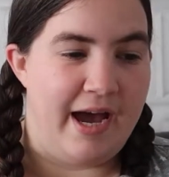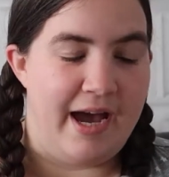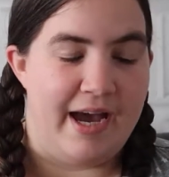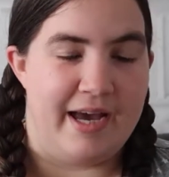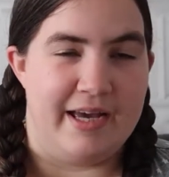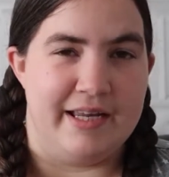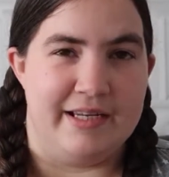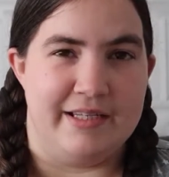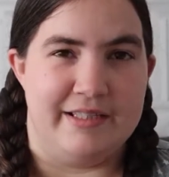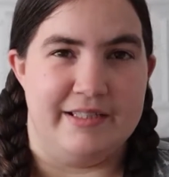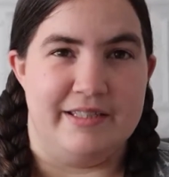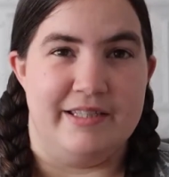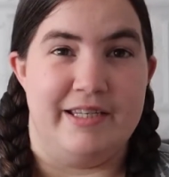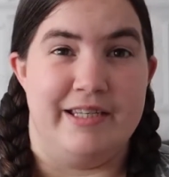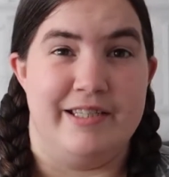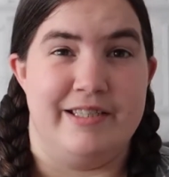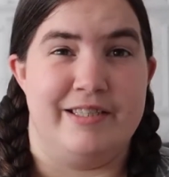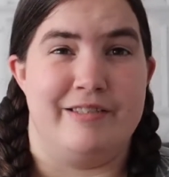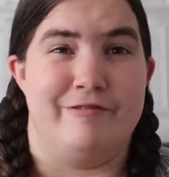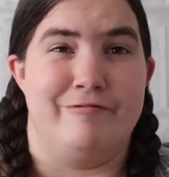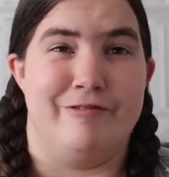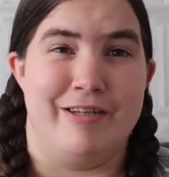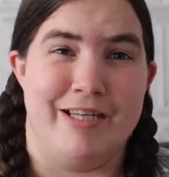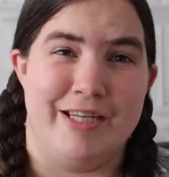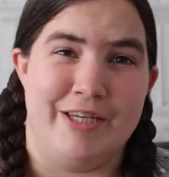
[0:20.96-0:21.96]
And
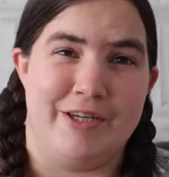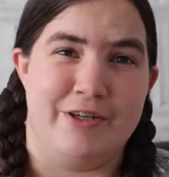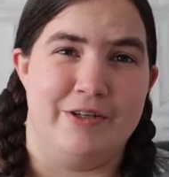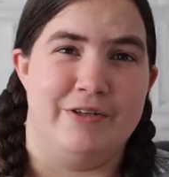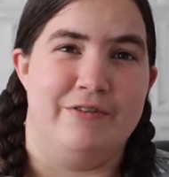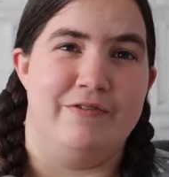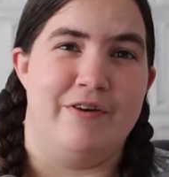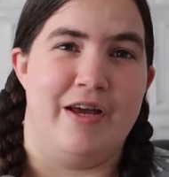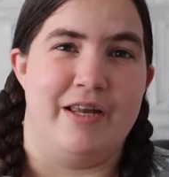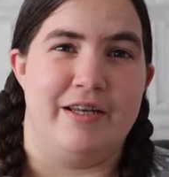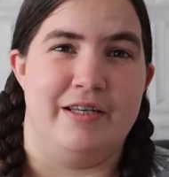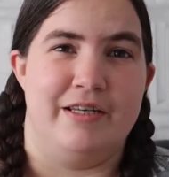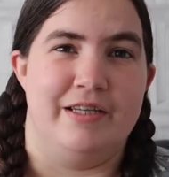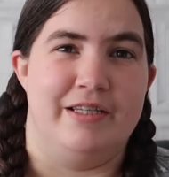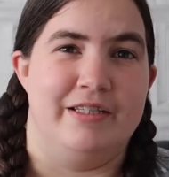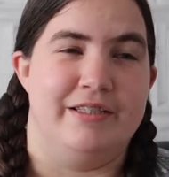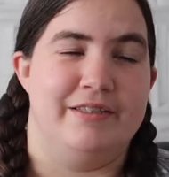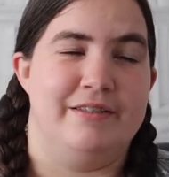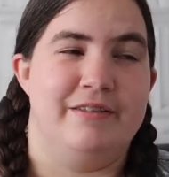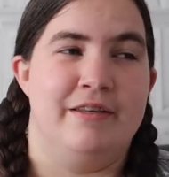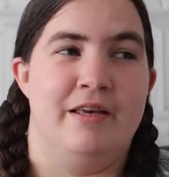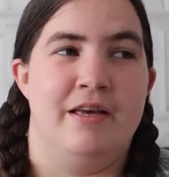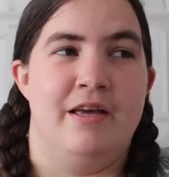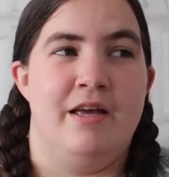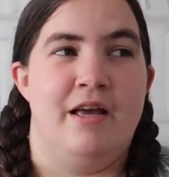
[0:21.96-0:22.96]
it's a really good event.
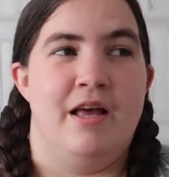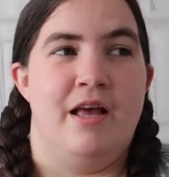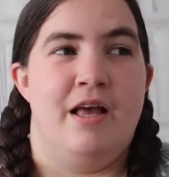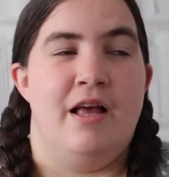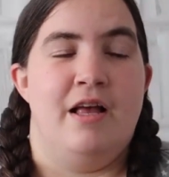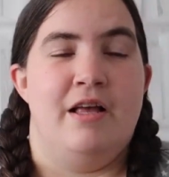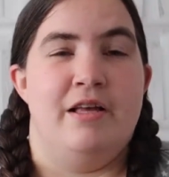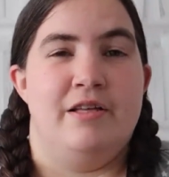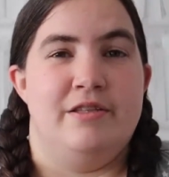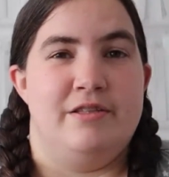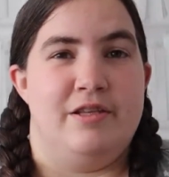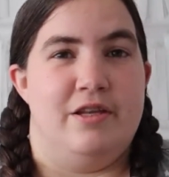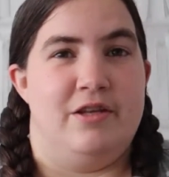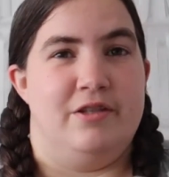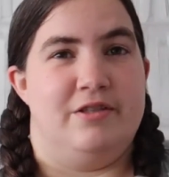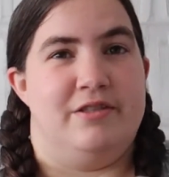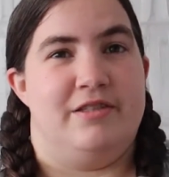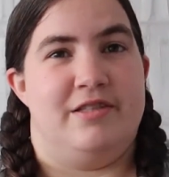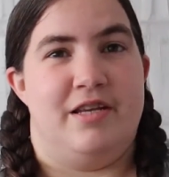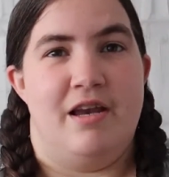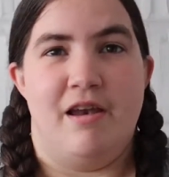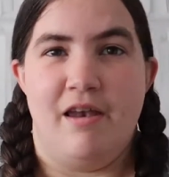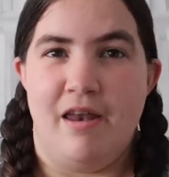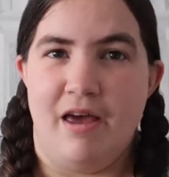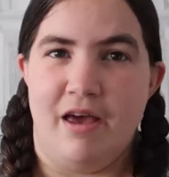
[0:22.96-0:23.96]
It's lots
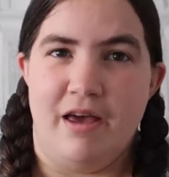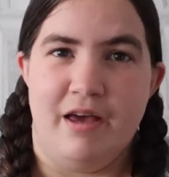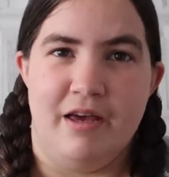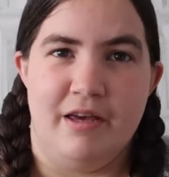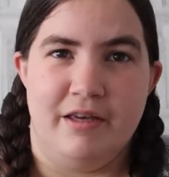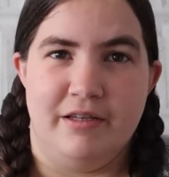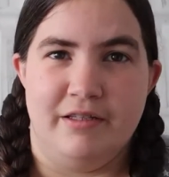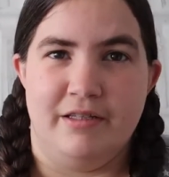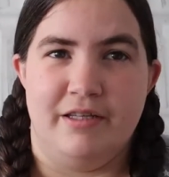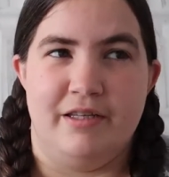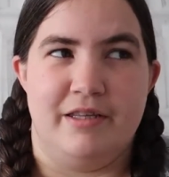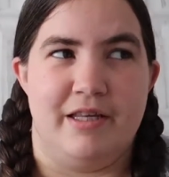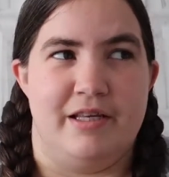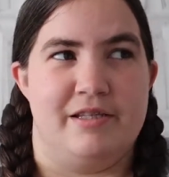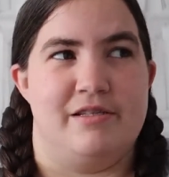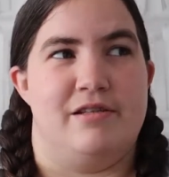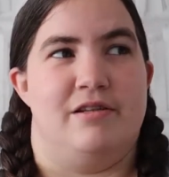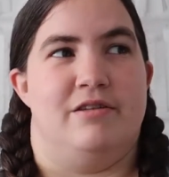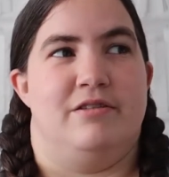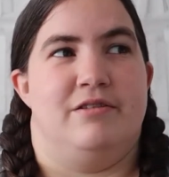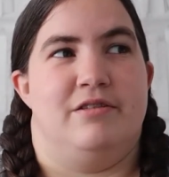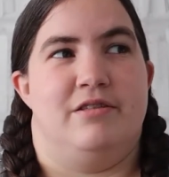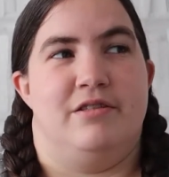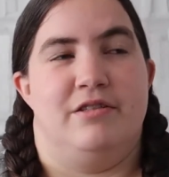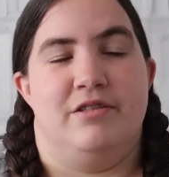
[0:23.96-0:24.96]
to learn, there's
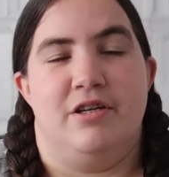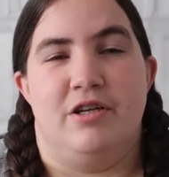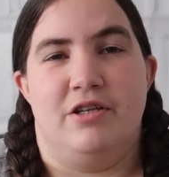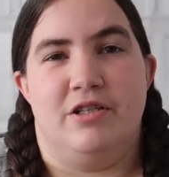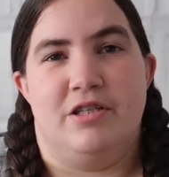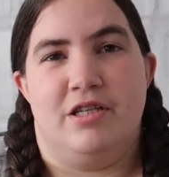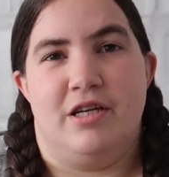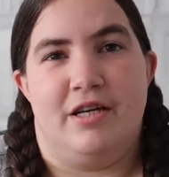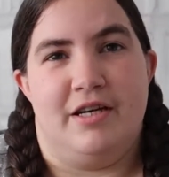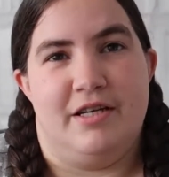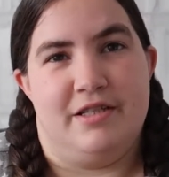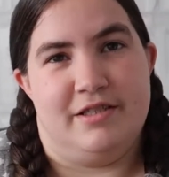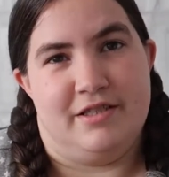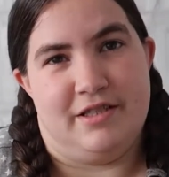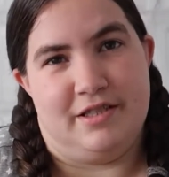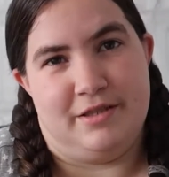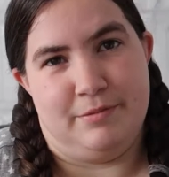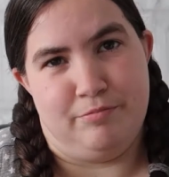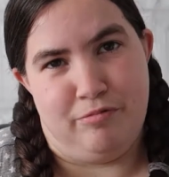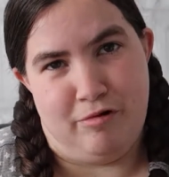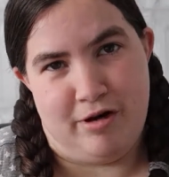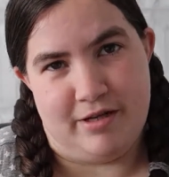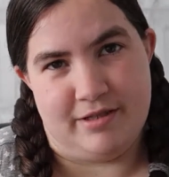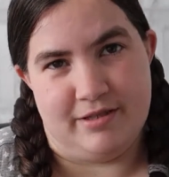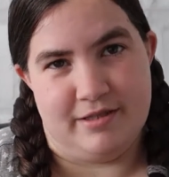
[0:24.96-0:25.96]
lots to socialise, there's
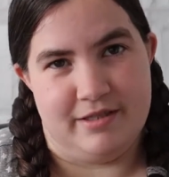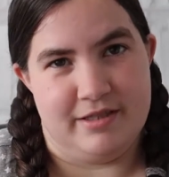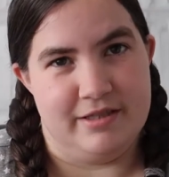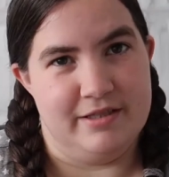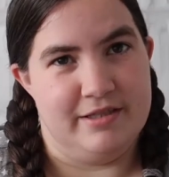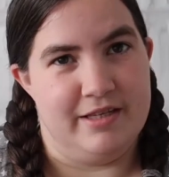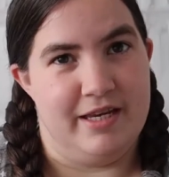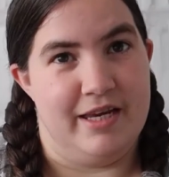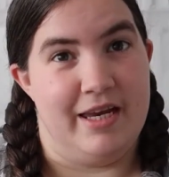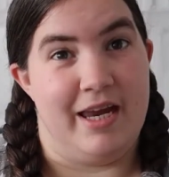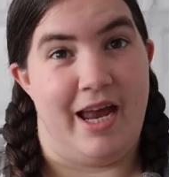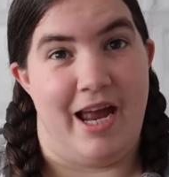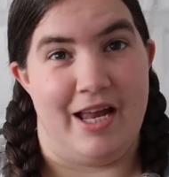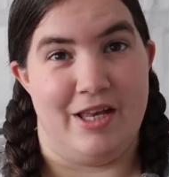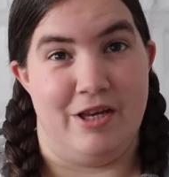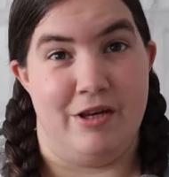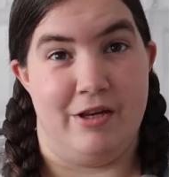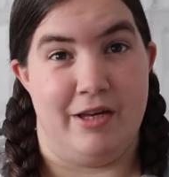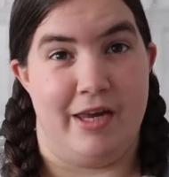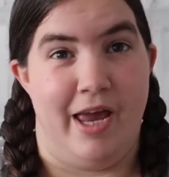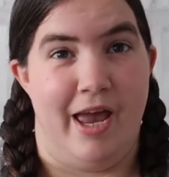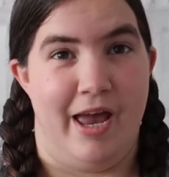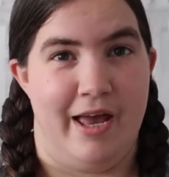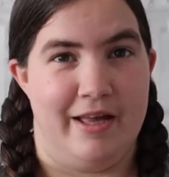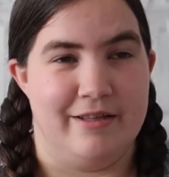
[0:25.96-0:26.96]
brands to see, and you
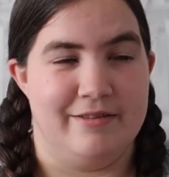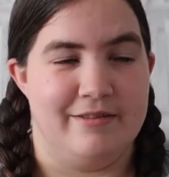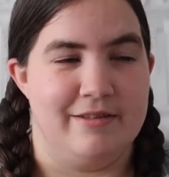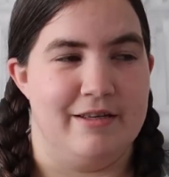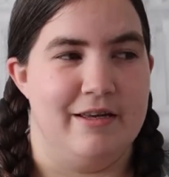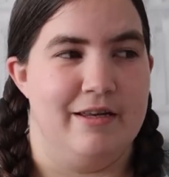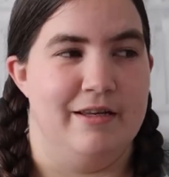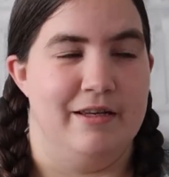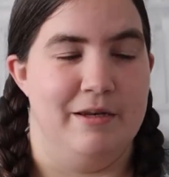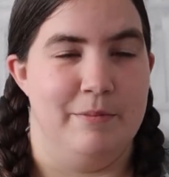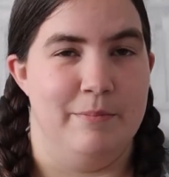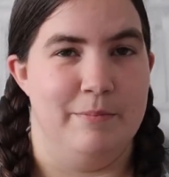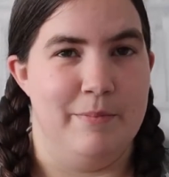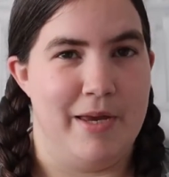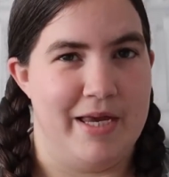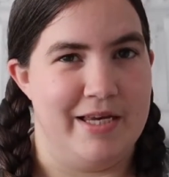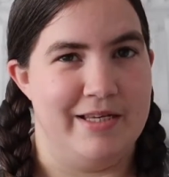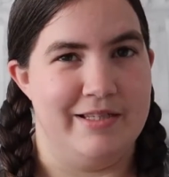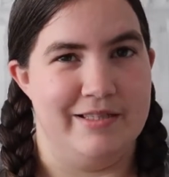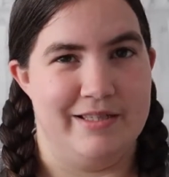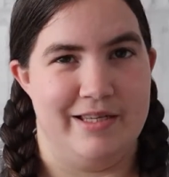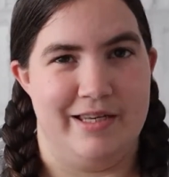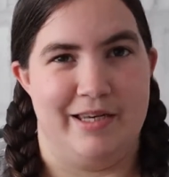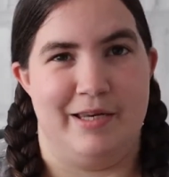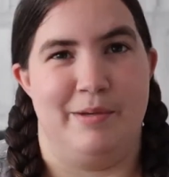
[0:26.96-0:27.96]
get an
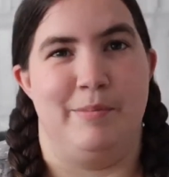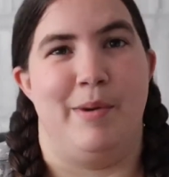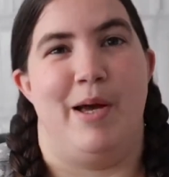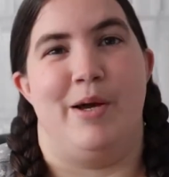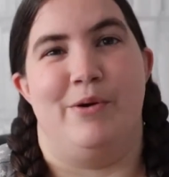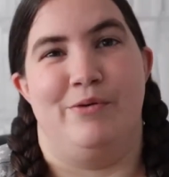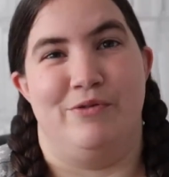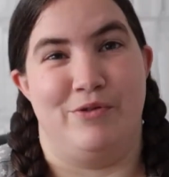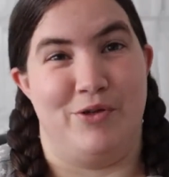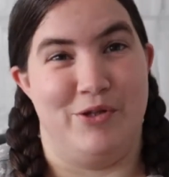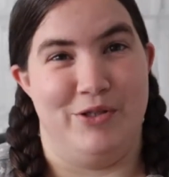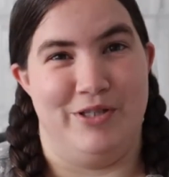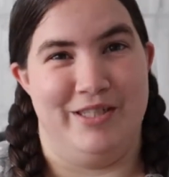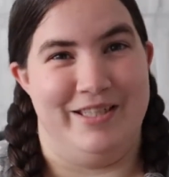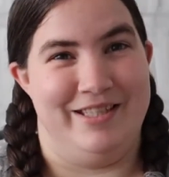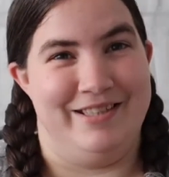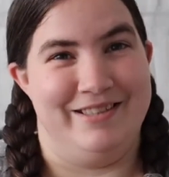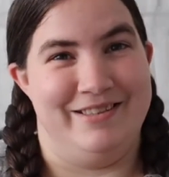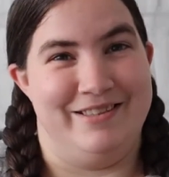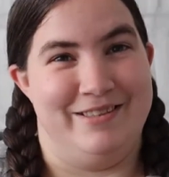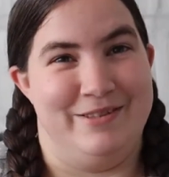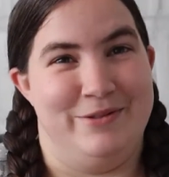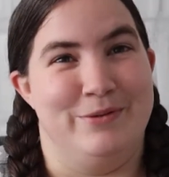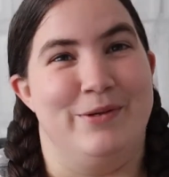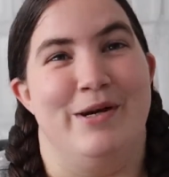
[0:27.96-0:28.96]
amazing amount of
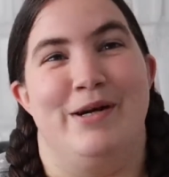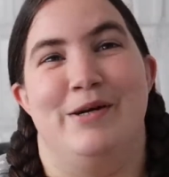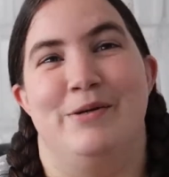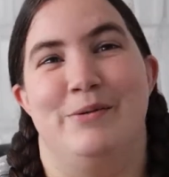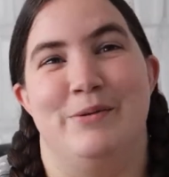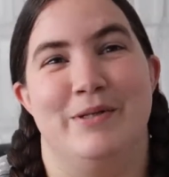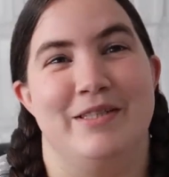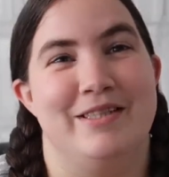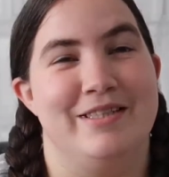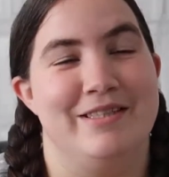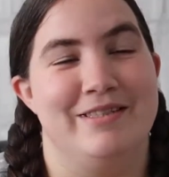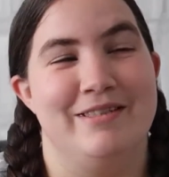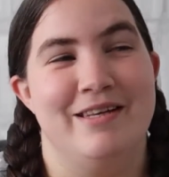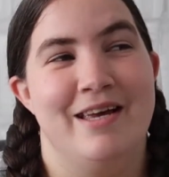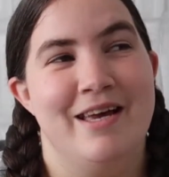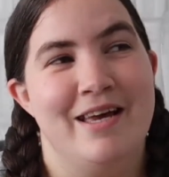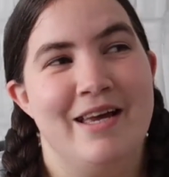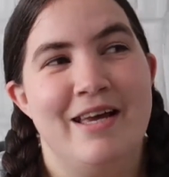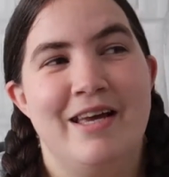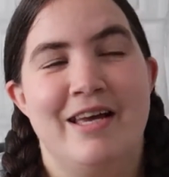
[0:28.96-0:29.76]
goodies as well, which is